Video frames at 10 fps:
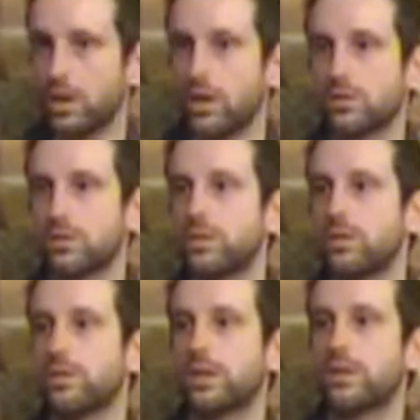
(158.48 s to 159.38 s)
So do you
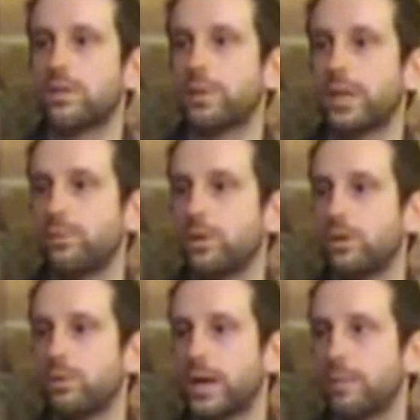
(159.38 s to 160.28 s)
think the people
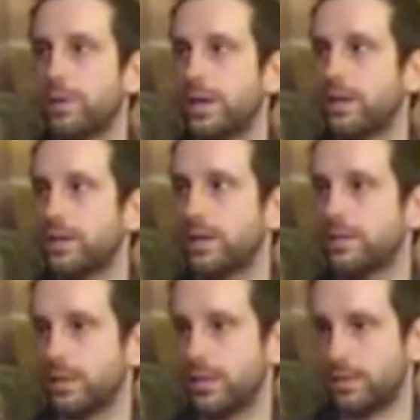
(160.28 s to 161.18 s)
who campaign against
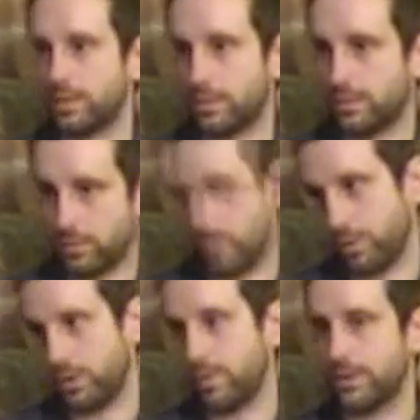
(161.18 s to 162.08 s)
these, what
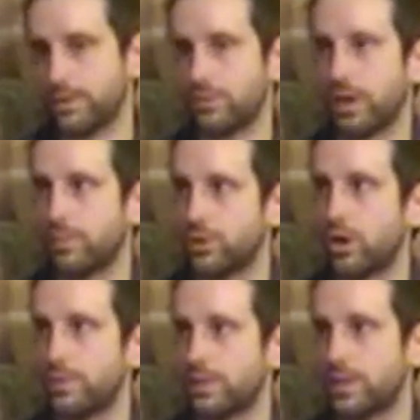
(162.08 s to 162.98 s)
you might describe as
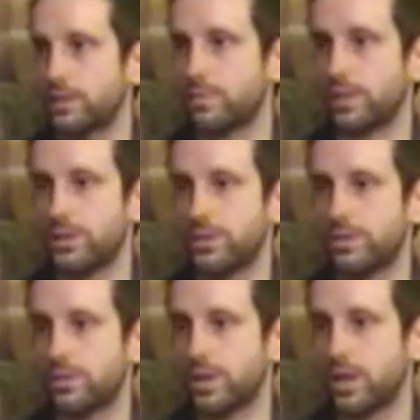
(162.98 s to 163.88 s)
common sense
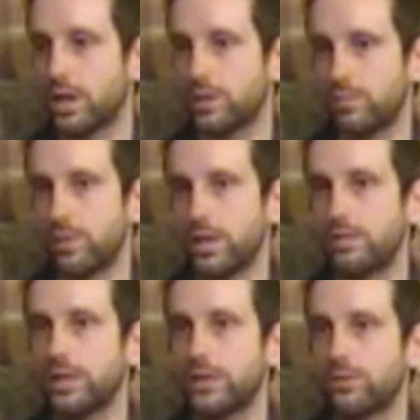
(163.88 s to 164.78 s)
measures, do you believe
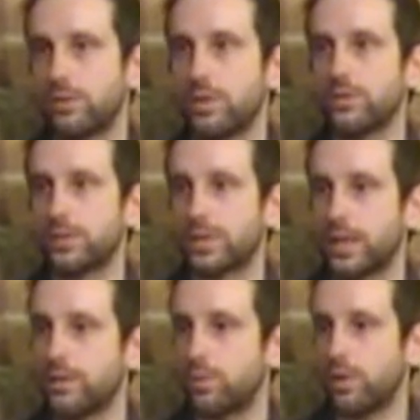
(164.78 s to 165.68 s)
they truly
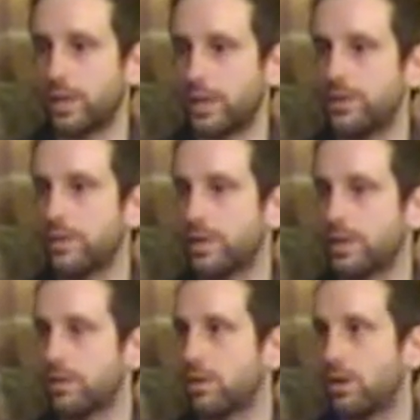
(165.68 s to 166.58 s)
understand what they are doing,
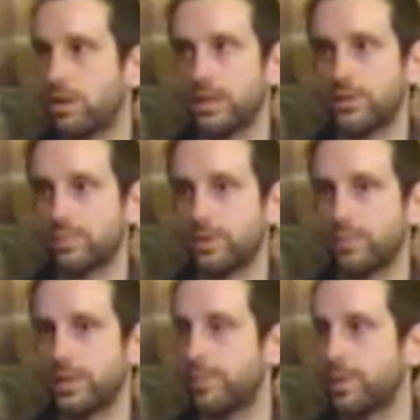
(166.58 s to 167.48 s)
or are they just being
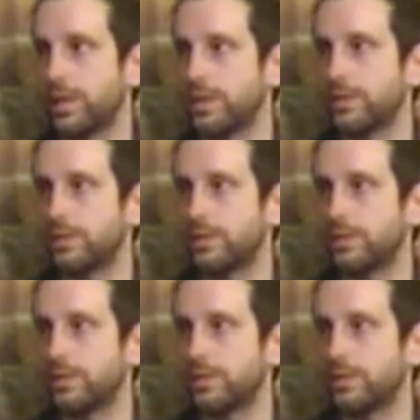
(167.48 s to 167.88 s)
manipulated?